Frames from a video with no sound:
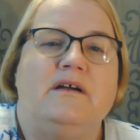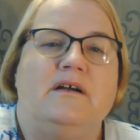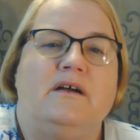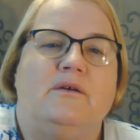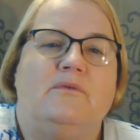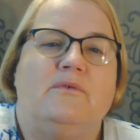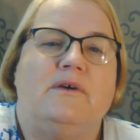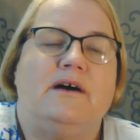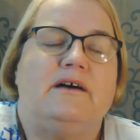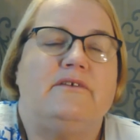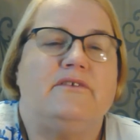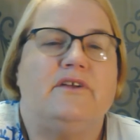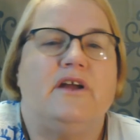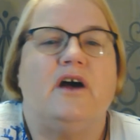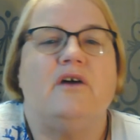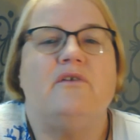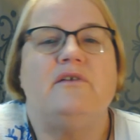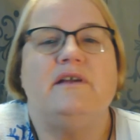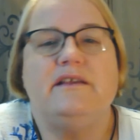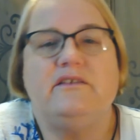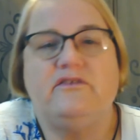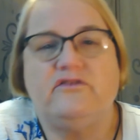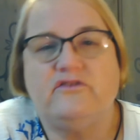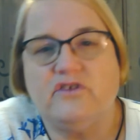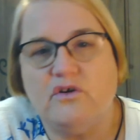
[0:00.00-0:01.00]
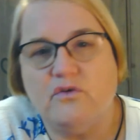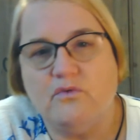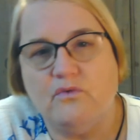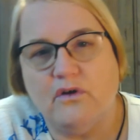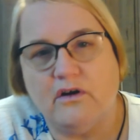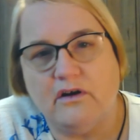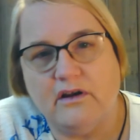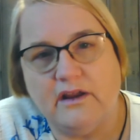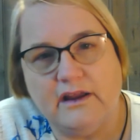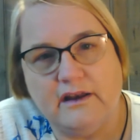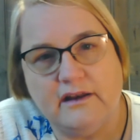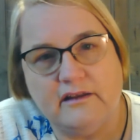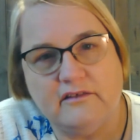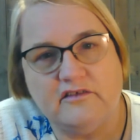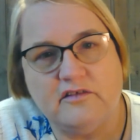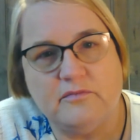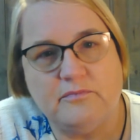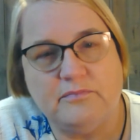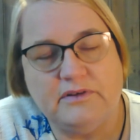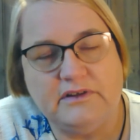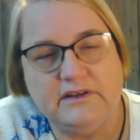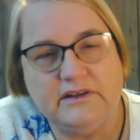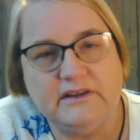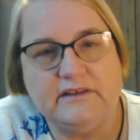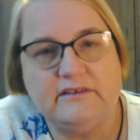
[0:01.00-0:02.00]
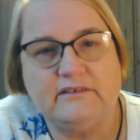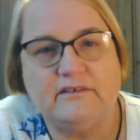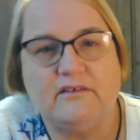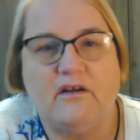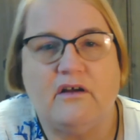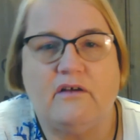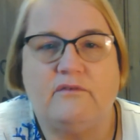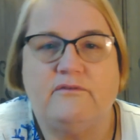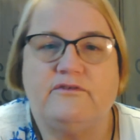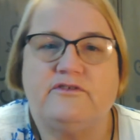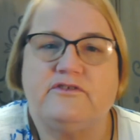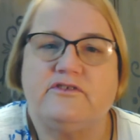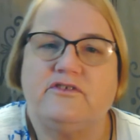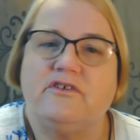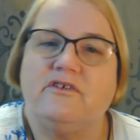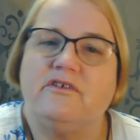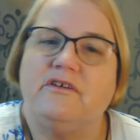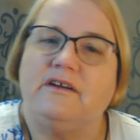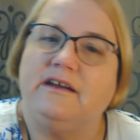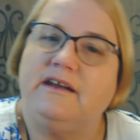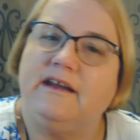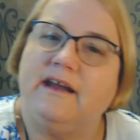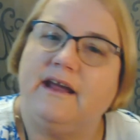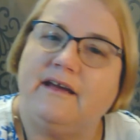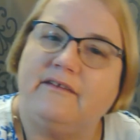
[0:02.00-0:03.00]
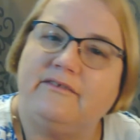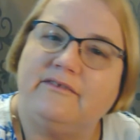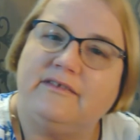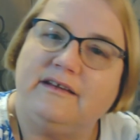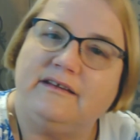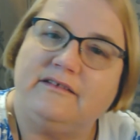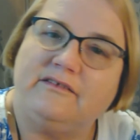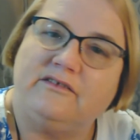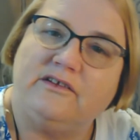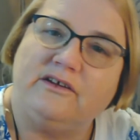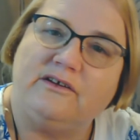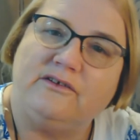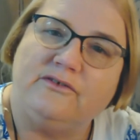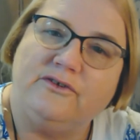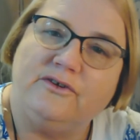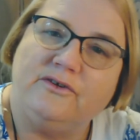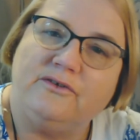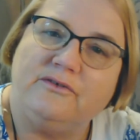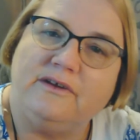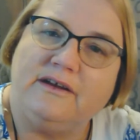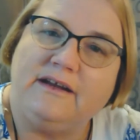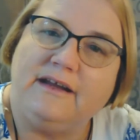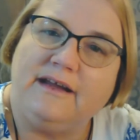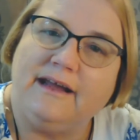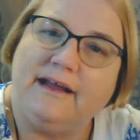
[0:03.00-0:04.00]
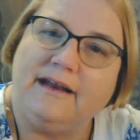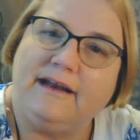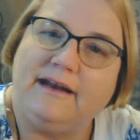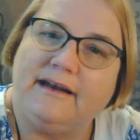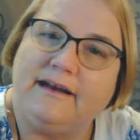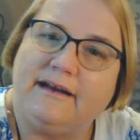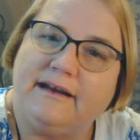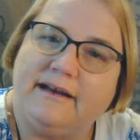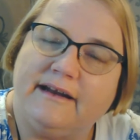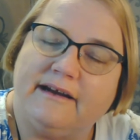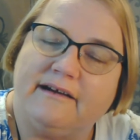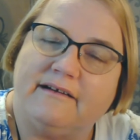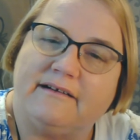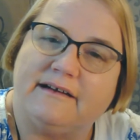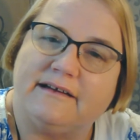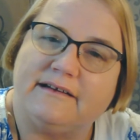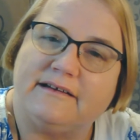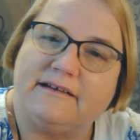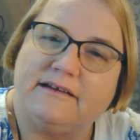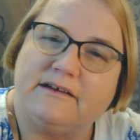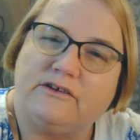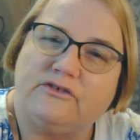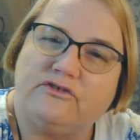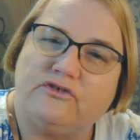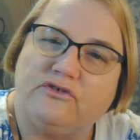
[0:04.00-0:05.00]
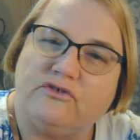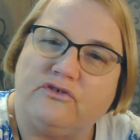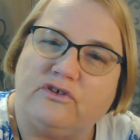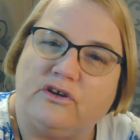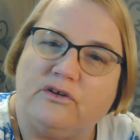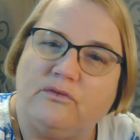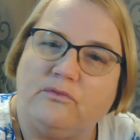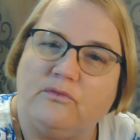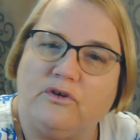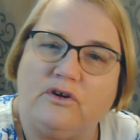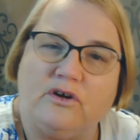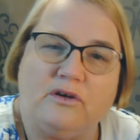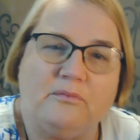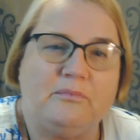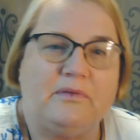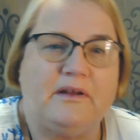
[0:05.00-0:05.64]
well, no, he's still working as a police officer, and yes, he's still doing heating and air conditioning work,